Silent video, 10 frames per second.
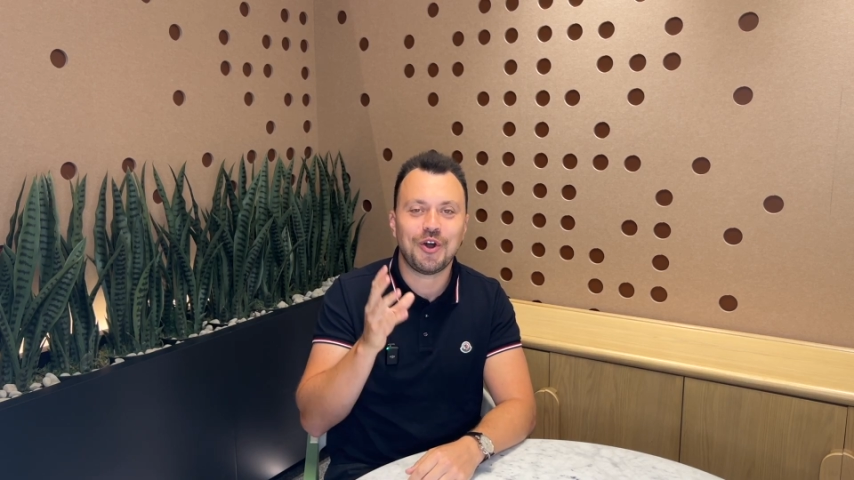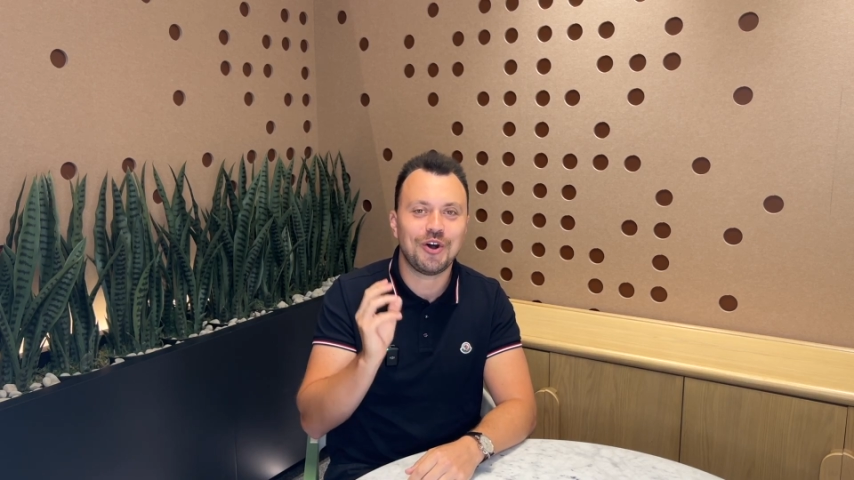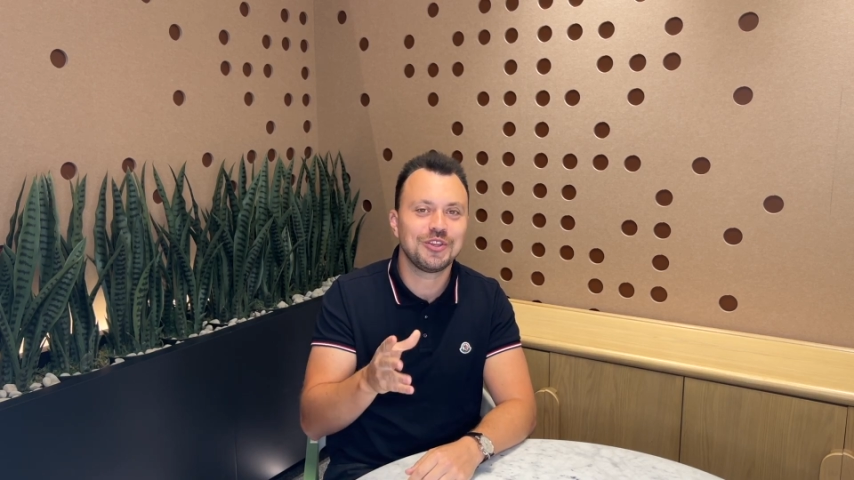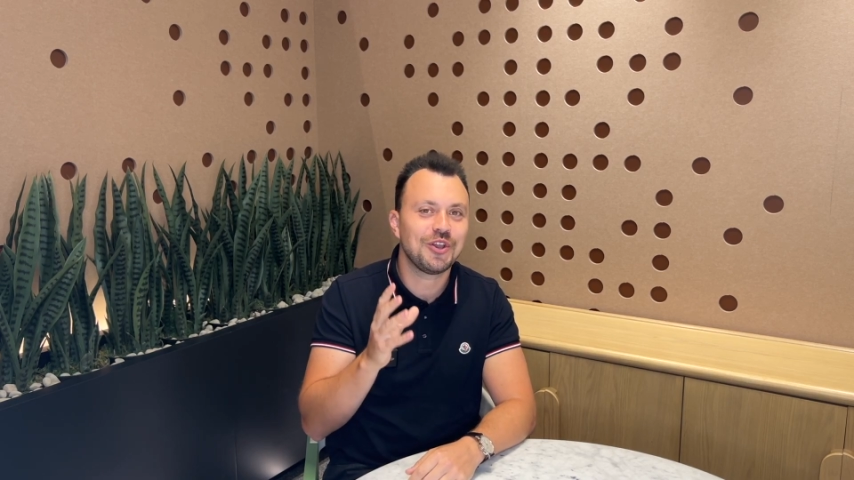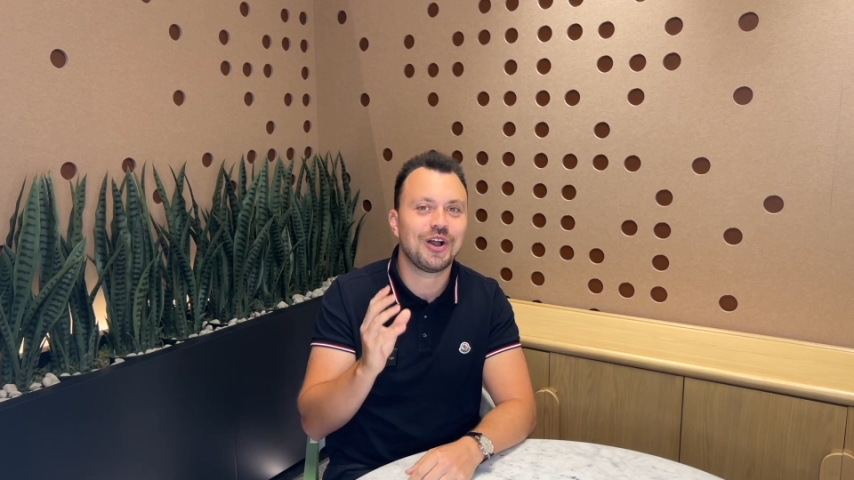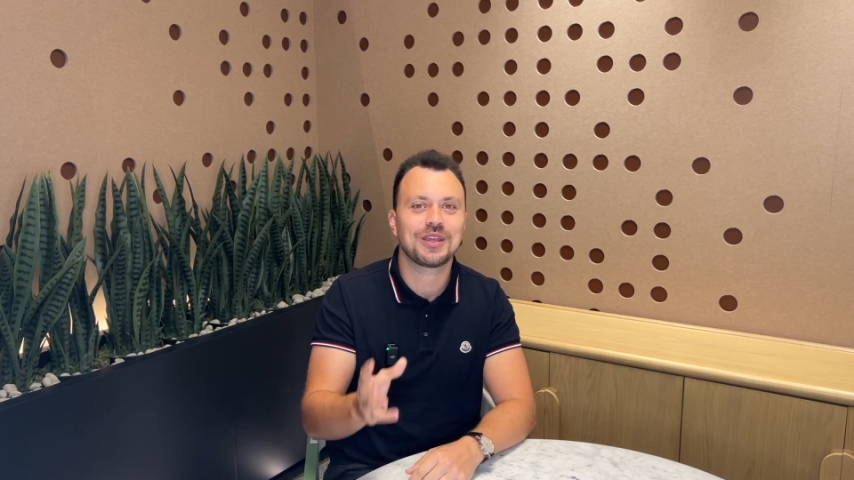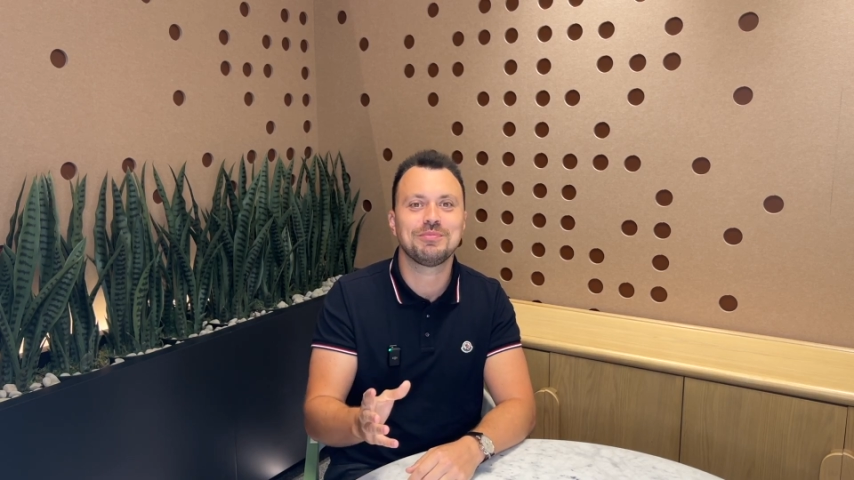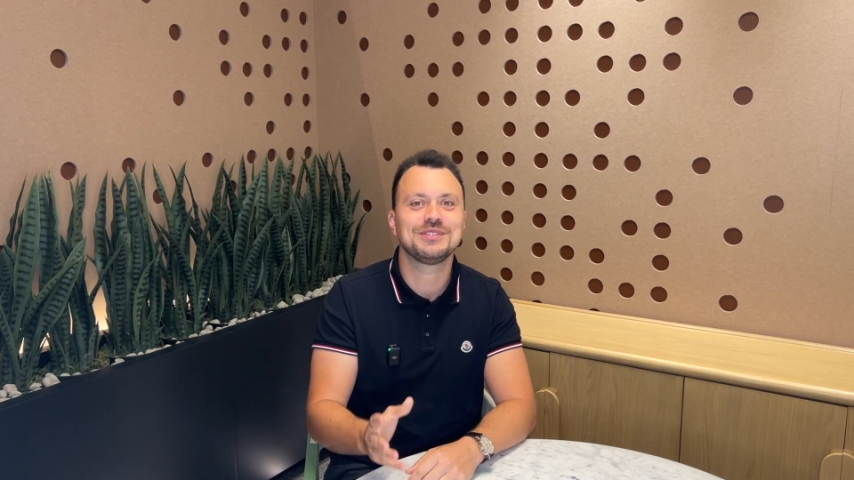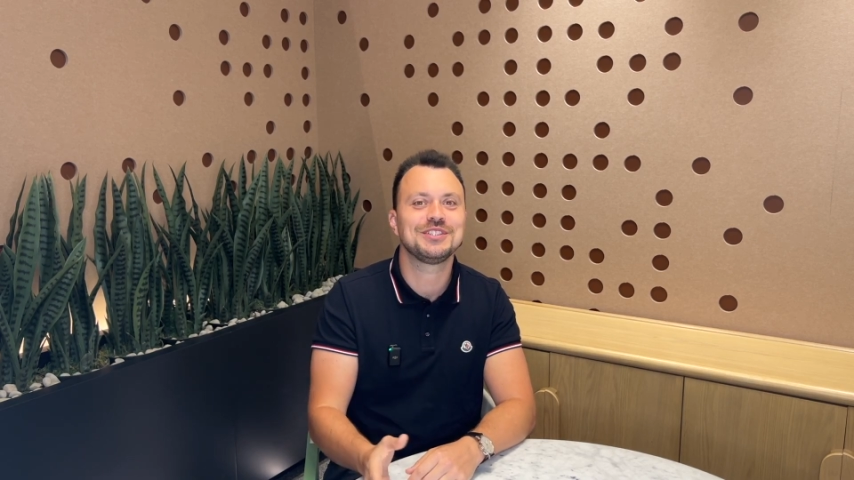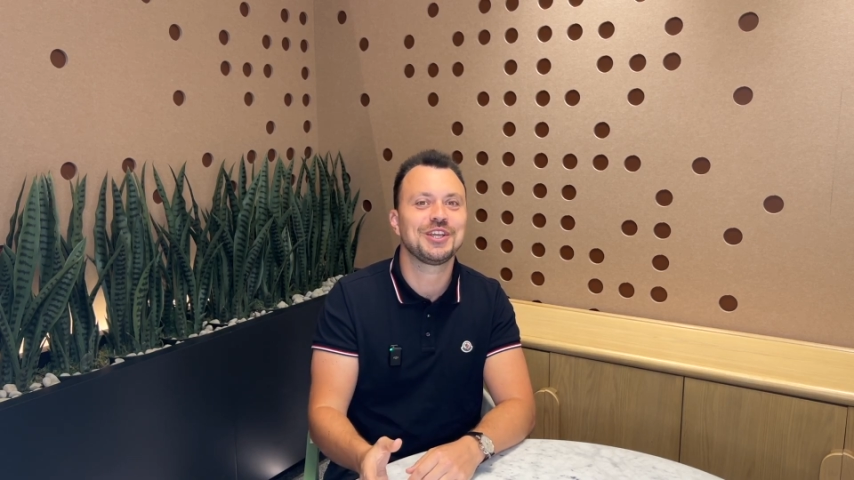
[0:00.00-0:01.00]
on the
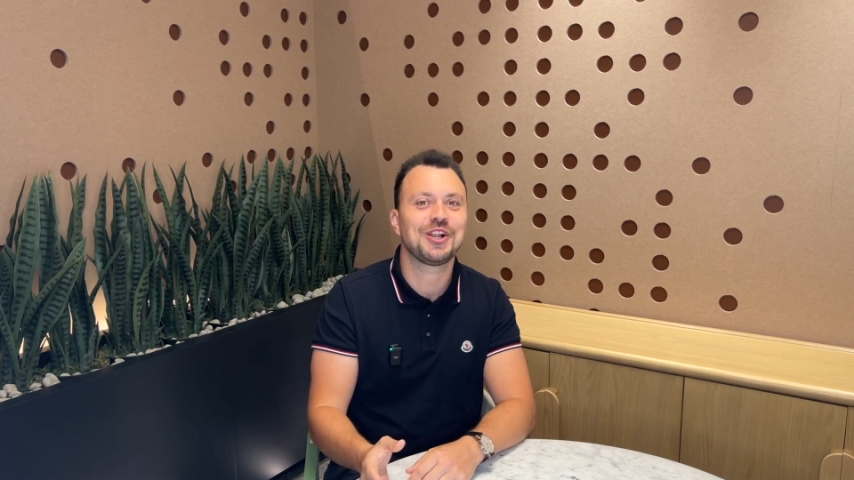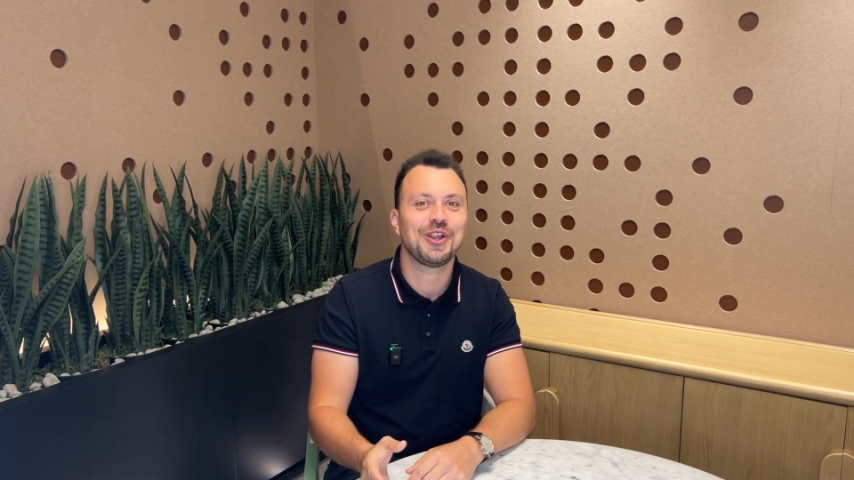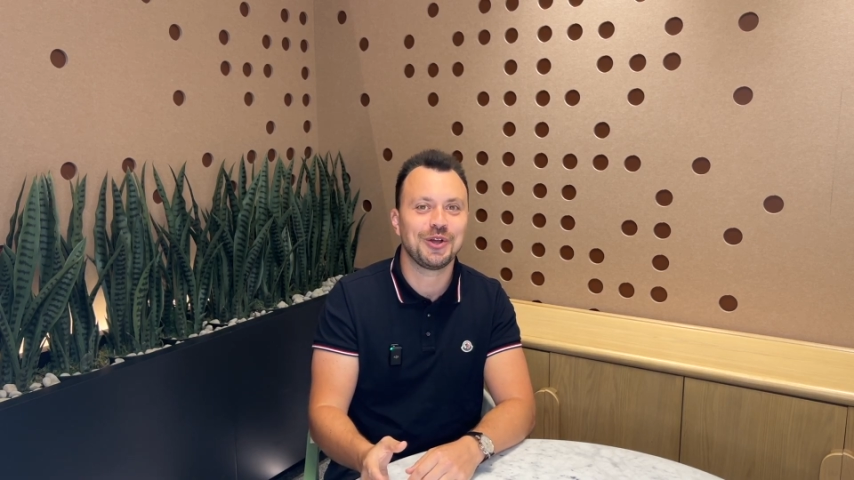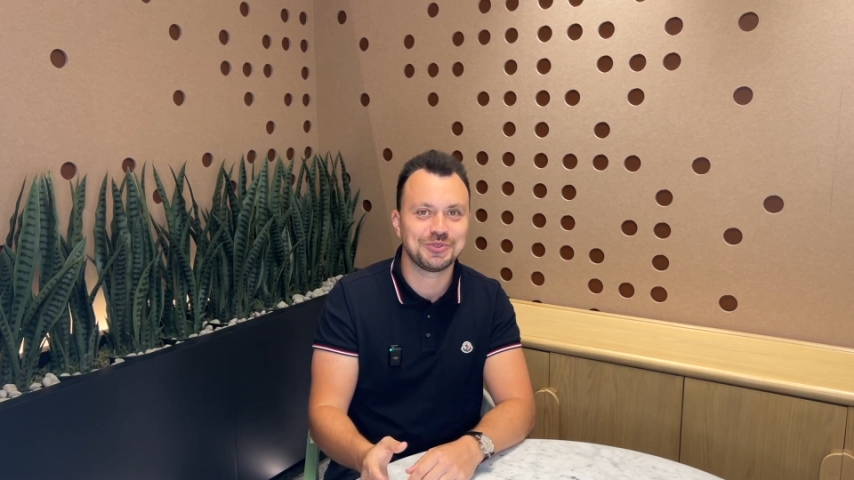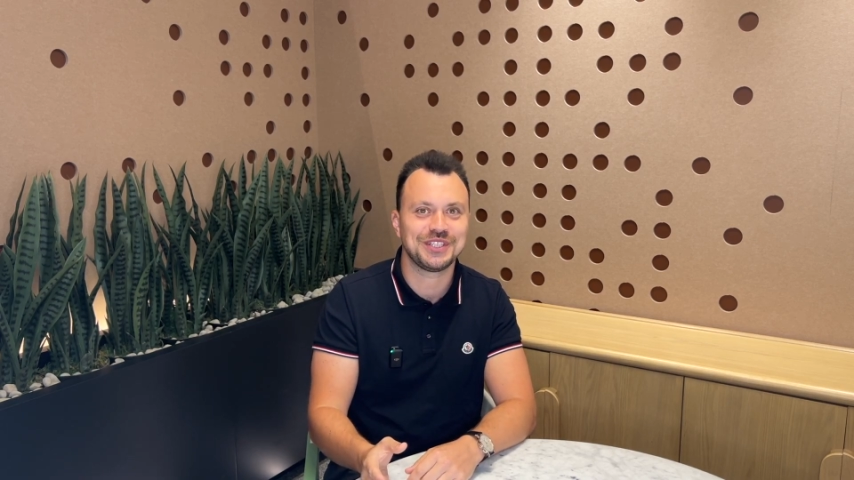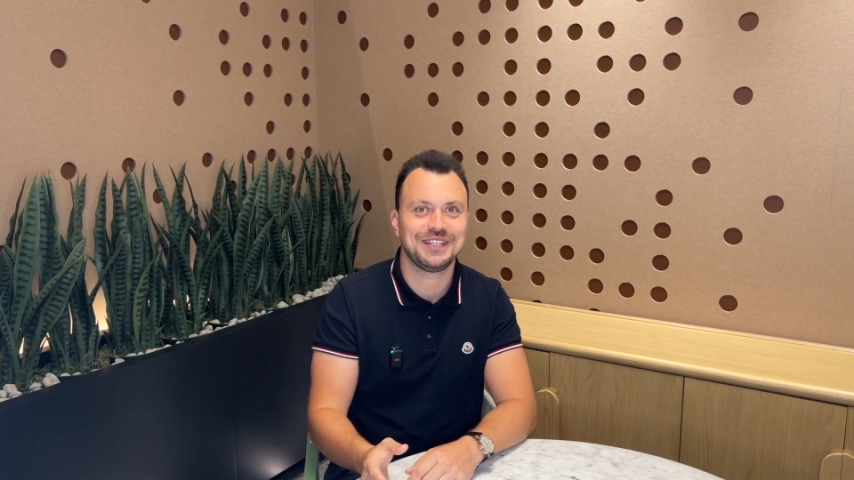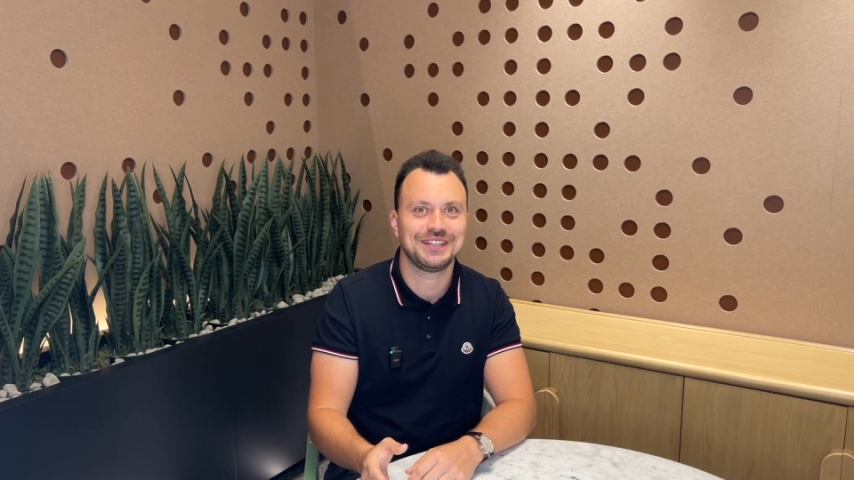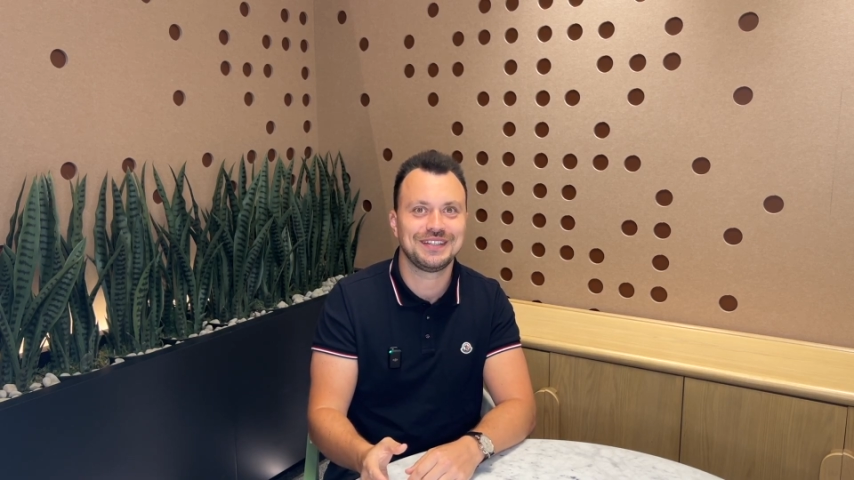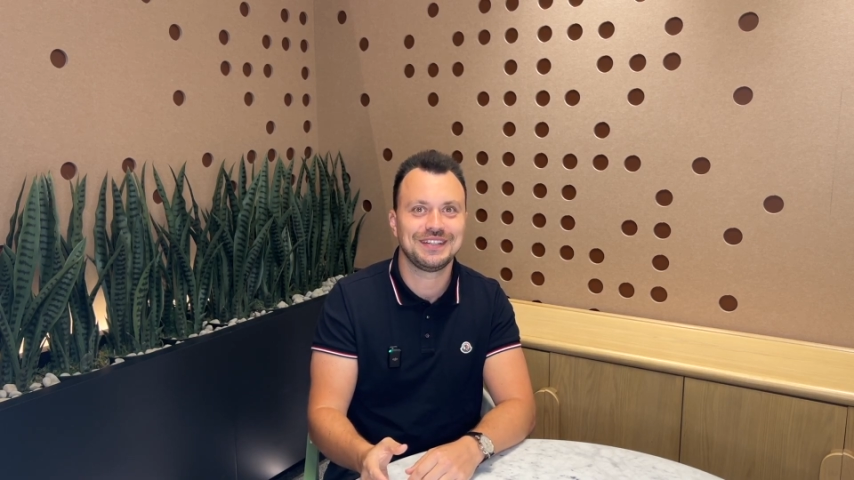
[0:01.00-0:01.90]
occupancy closing.